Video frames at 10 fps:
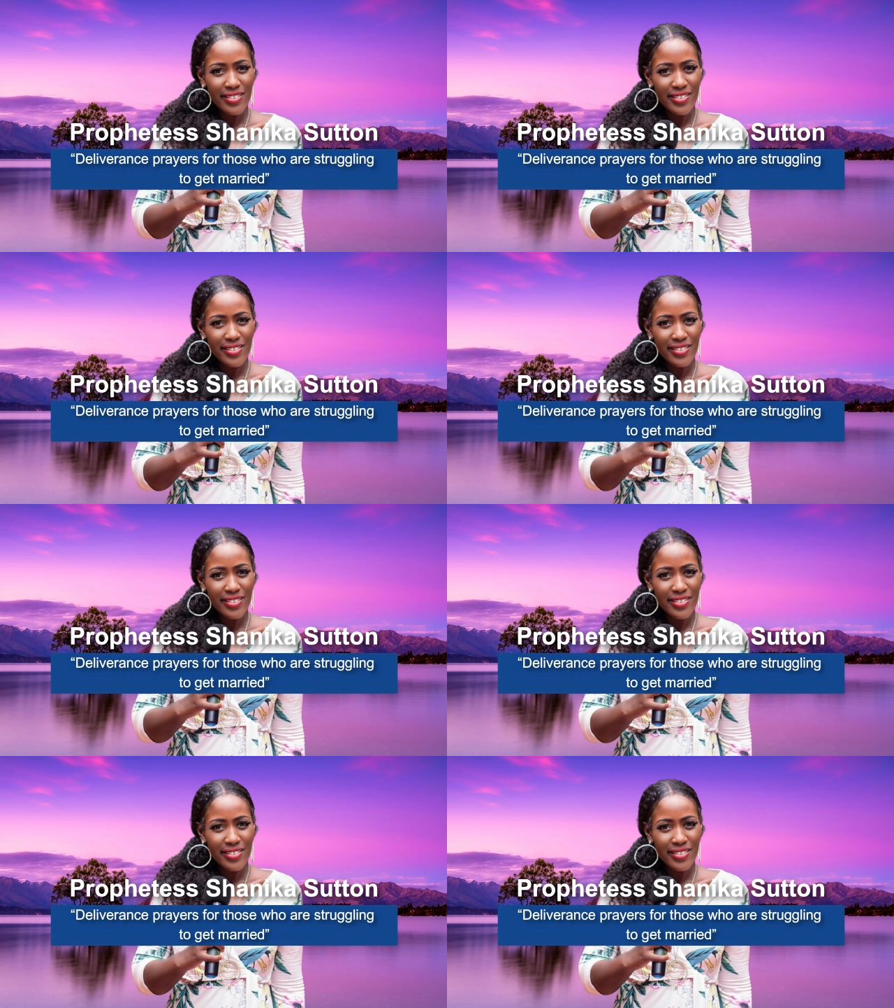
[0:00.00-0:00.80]

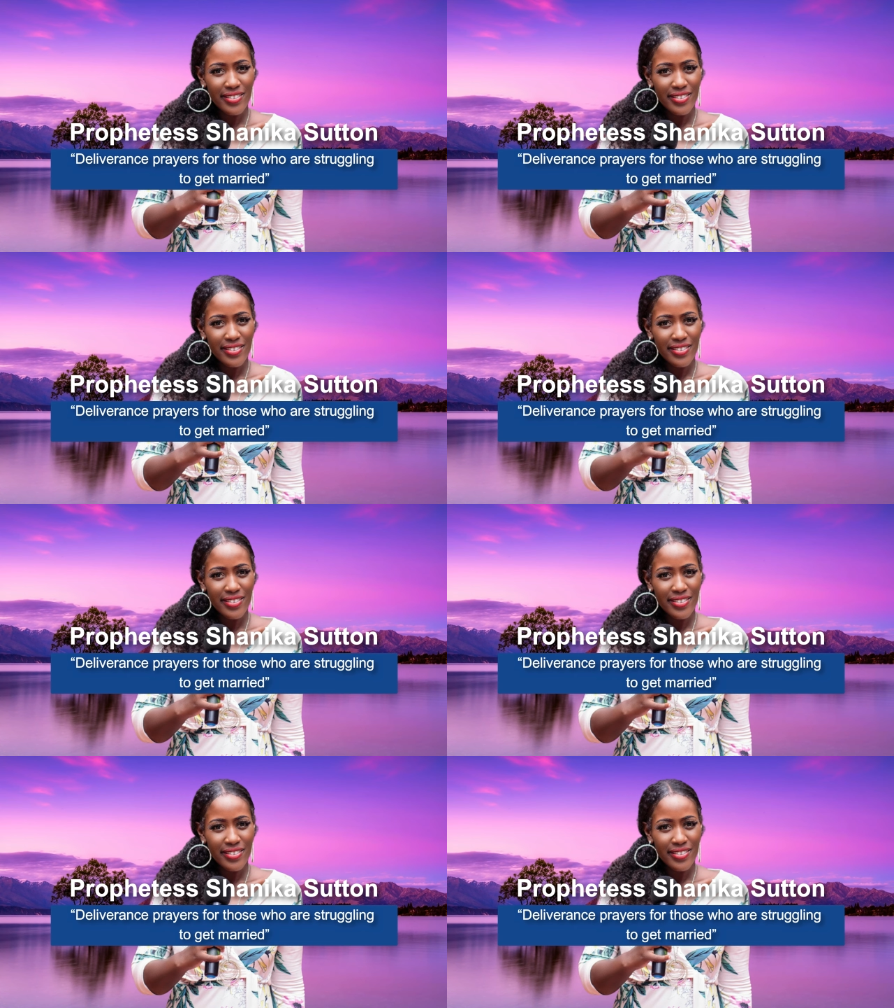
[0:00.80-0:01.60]

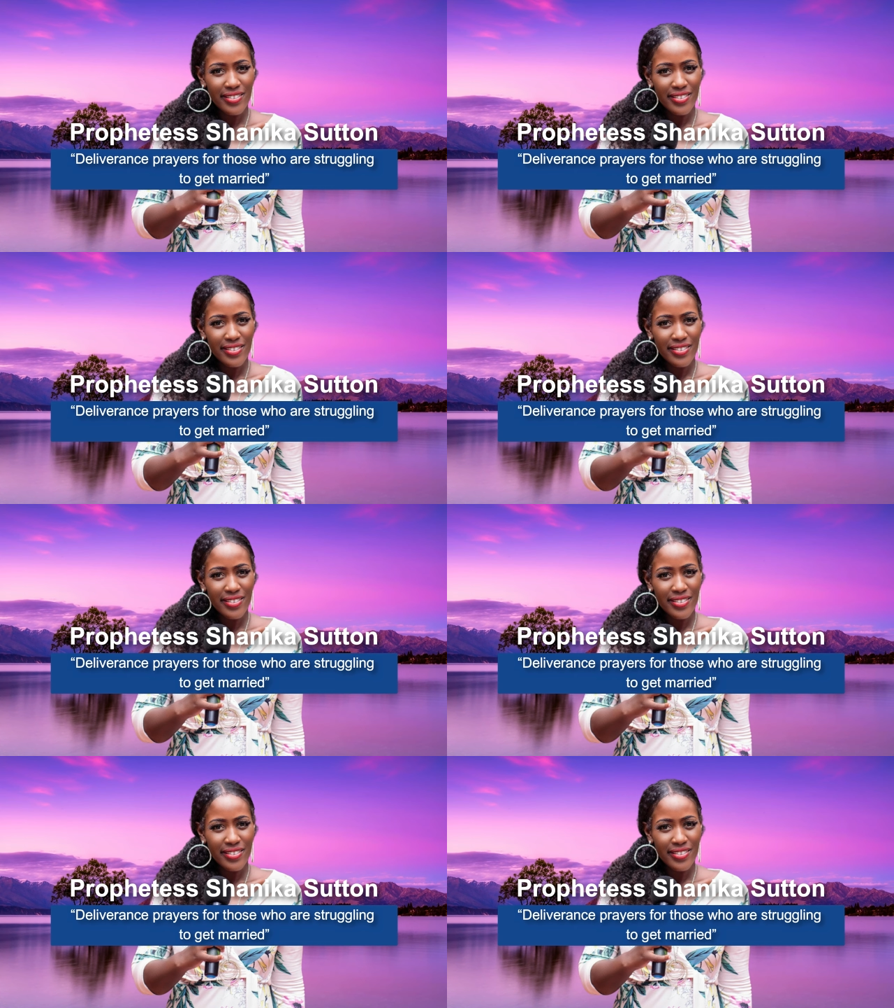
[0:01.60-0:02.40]

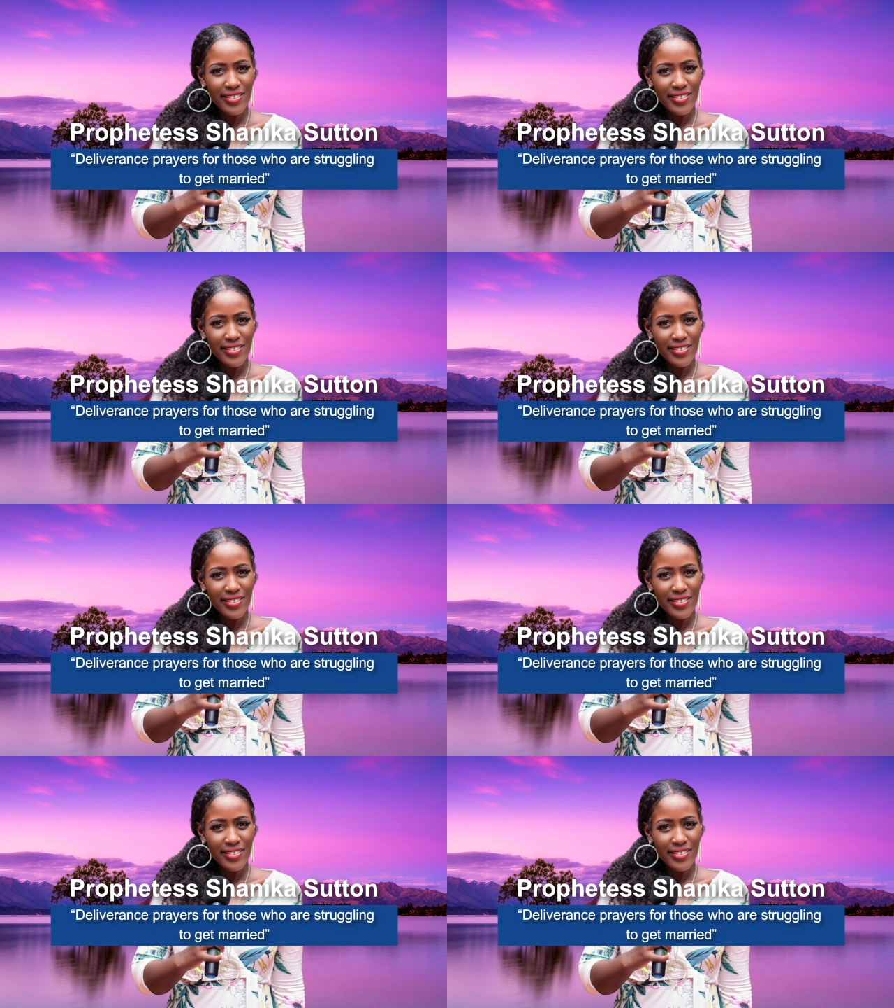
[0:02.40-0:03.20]

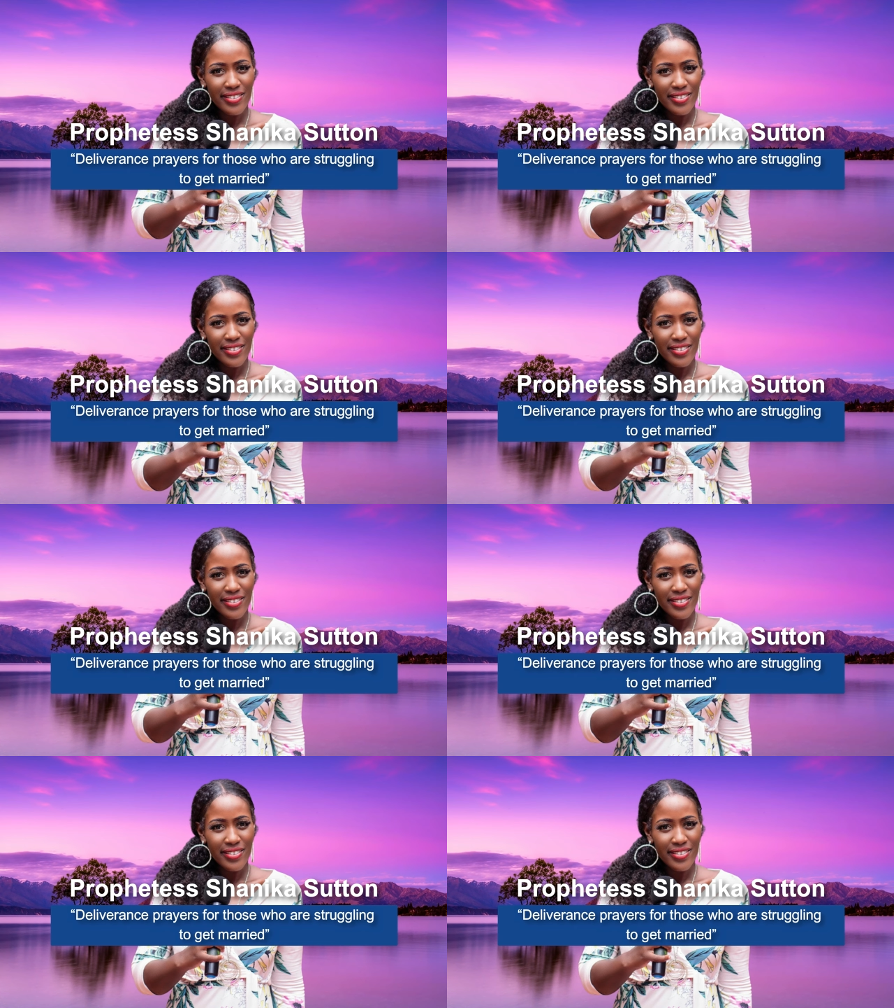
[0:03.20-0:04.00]

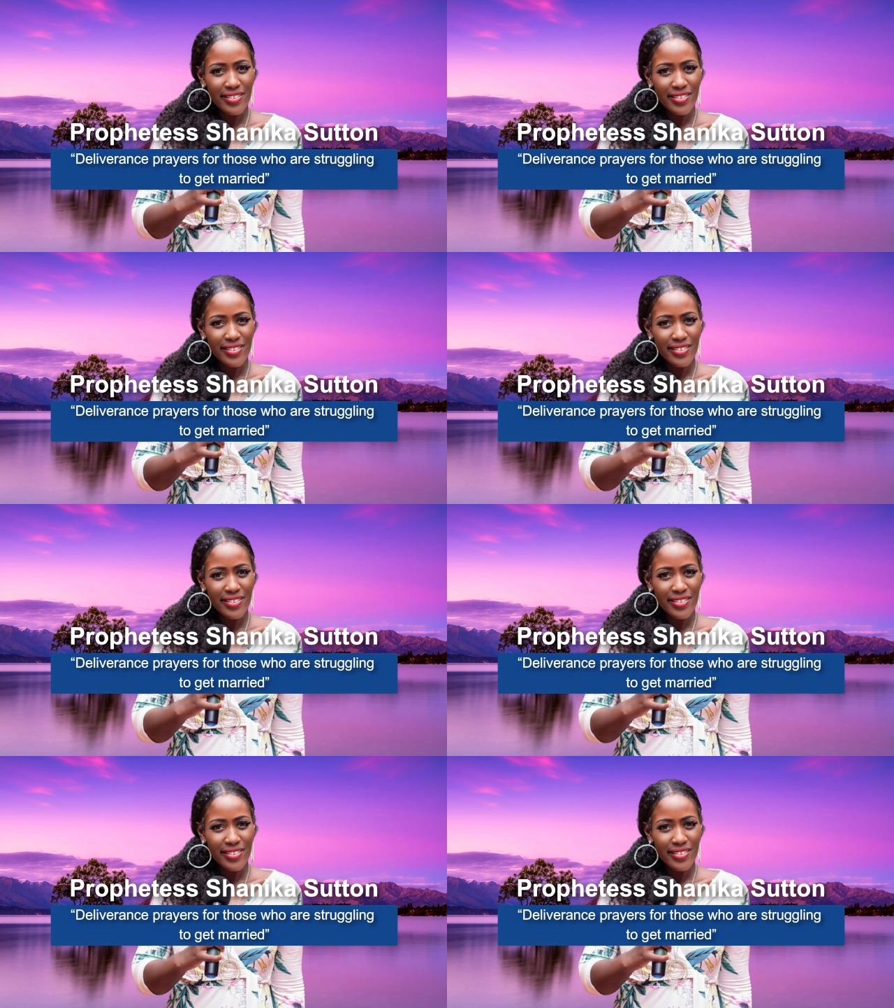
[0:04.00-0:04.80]

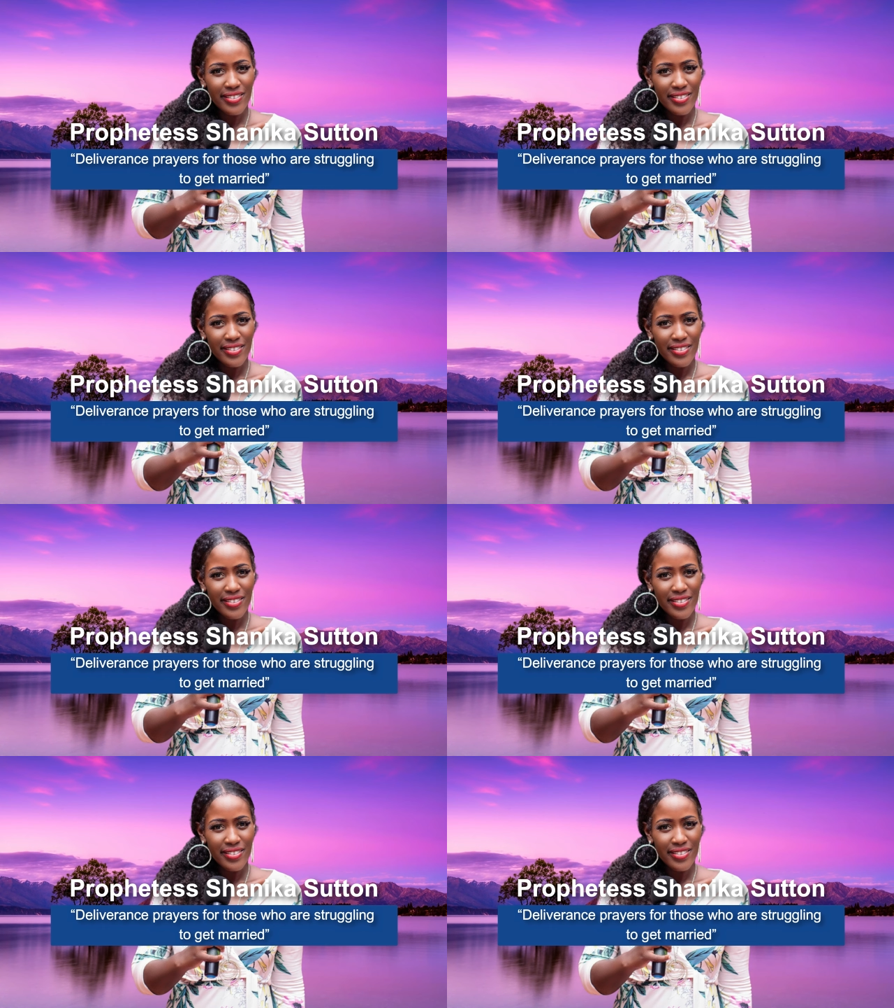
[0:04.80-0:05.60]

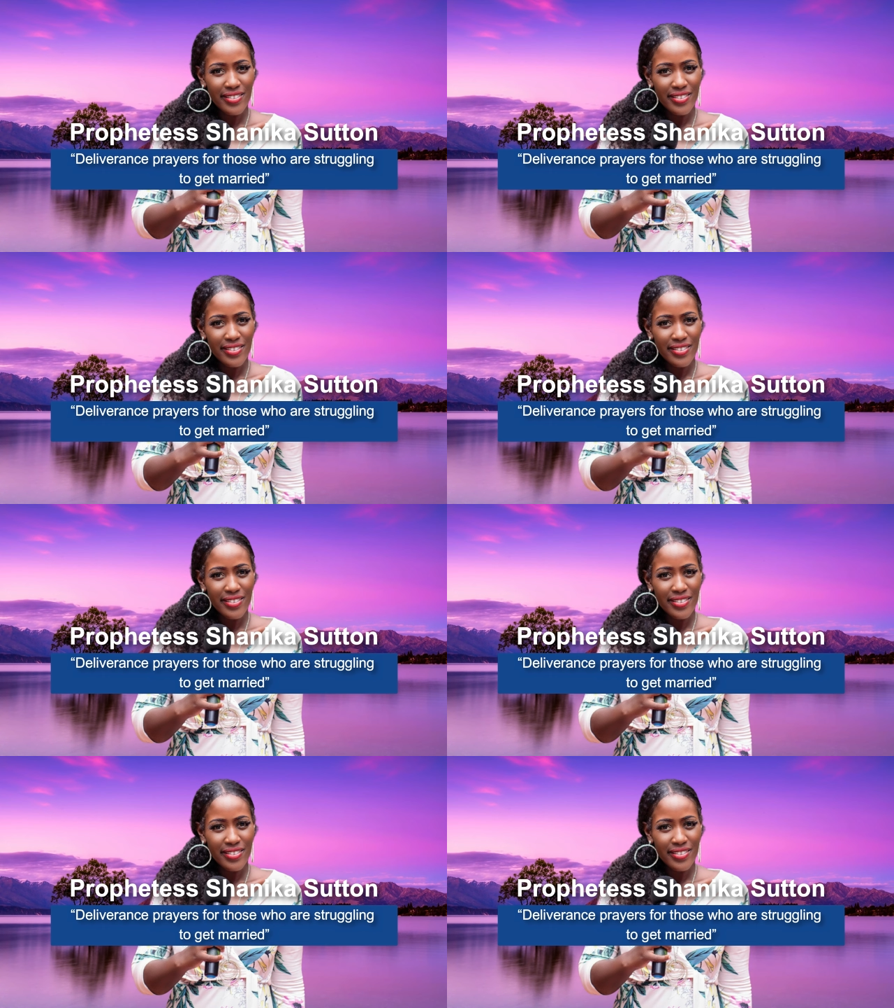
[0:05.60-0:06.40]

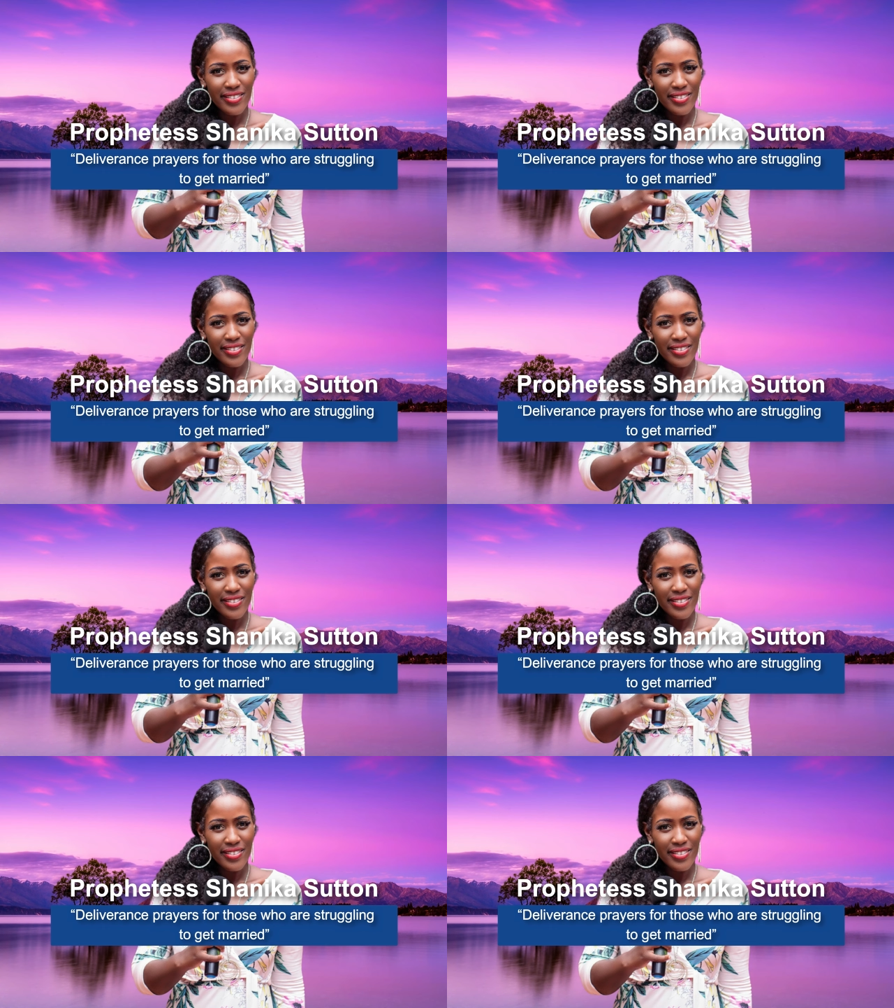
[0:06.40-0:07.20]

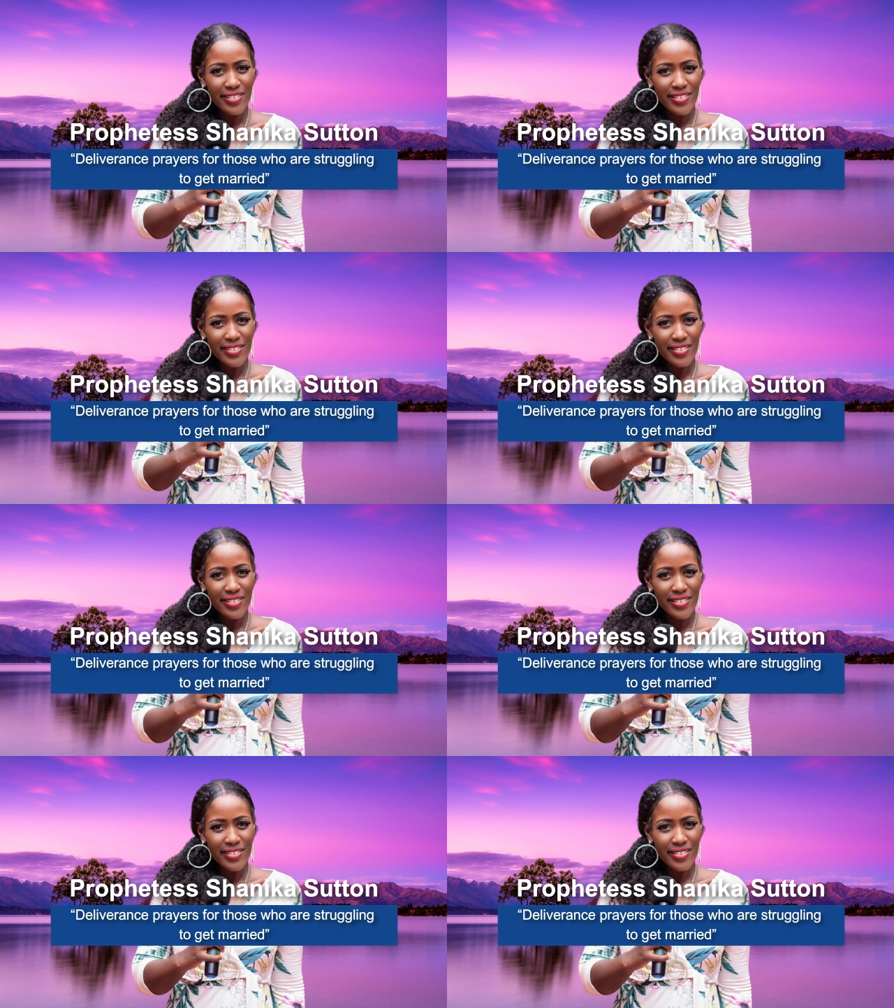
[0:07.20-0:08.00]
(no lip movement)